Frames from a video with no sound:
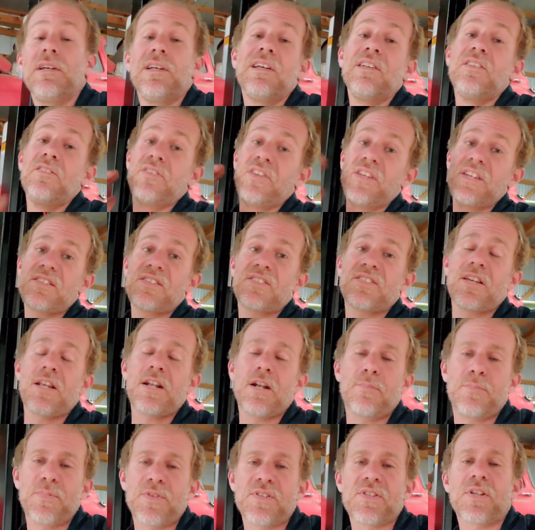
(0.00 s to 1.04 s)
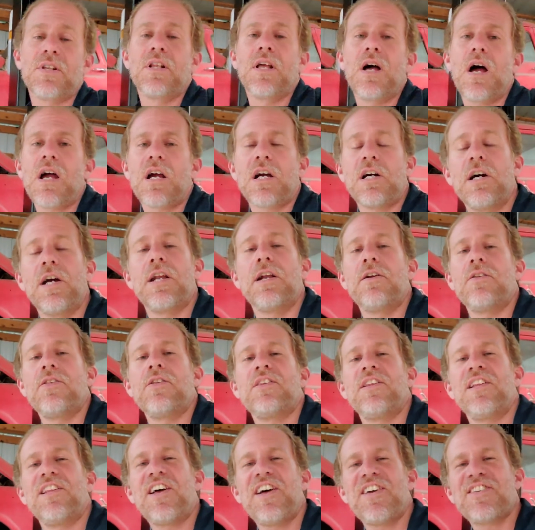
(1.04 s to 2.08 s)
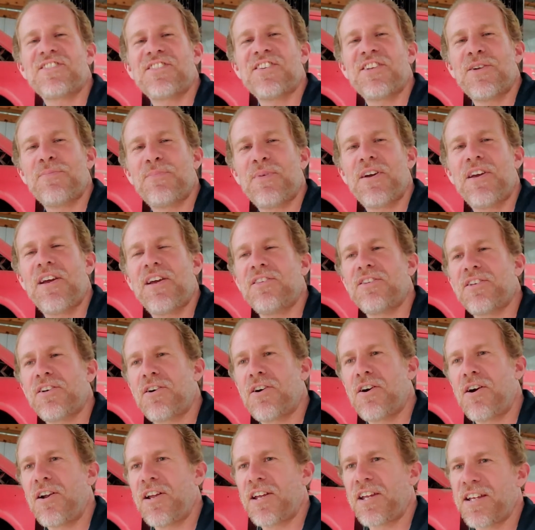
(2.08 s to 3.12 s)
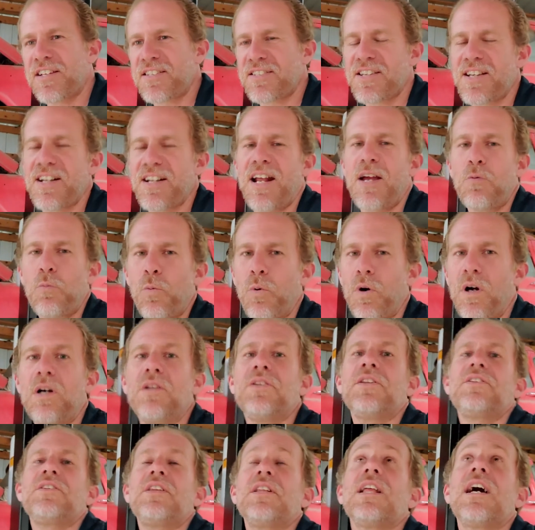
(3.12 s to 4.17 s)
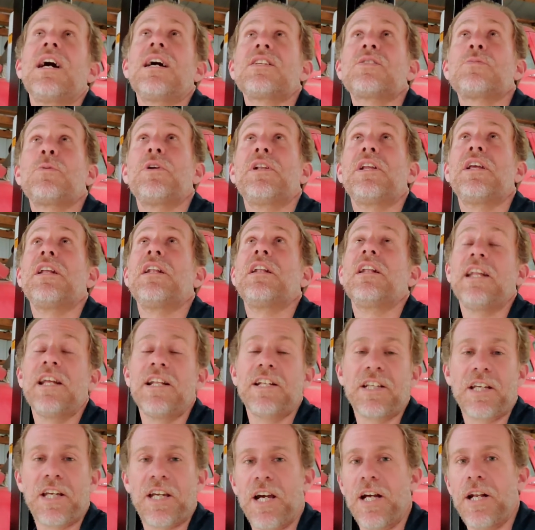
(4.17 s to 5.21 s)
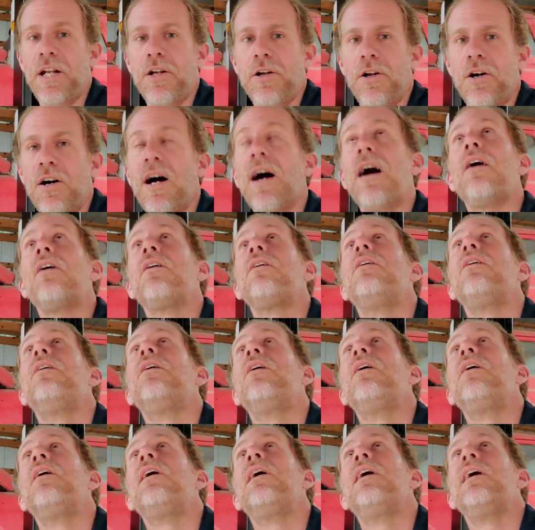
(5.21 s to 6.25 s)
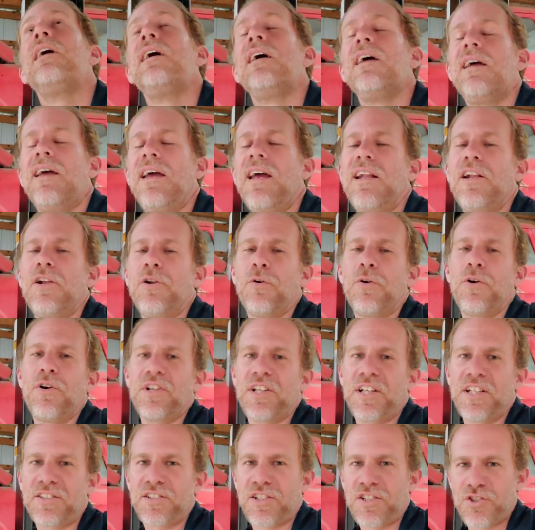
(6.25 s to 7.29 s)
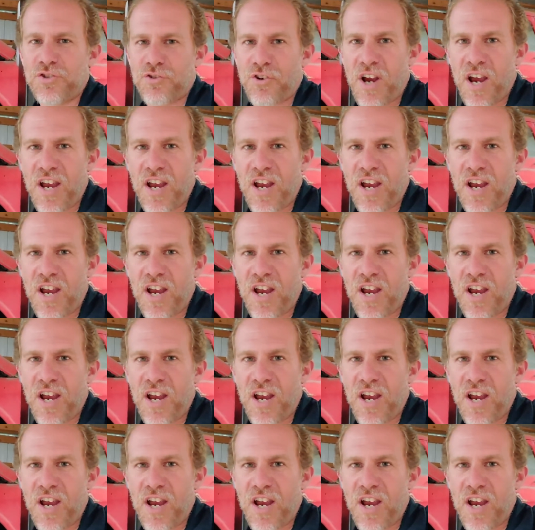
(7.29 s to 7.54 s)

This setup is a lot cleaner than the last setup I had in the car. Like I said, I welded the last one in and had to cut it all out. And in order to get the drive